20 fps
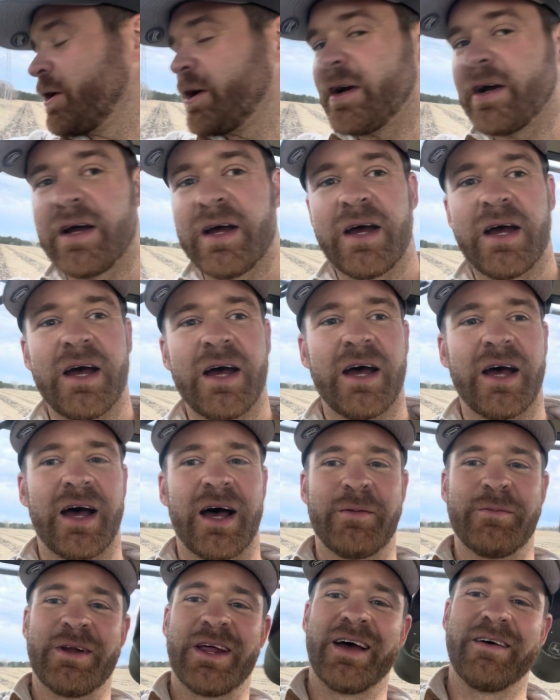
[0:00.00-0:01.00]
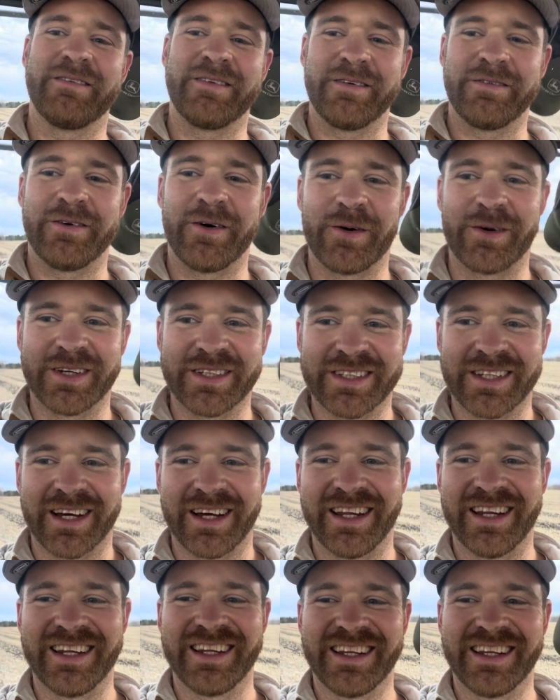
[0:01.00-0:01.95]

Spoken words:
I'm gonna have to focus on,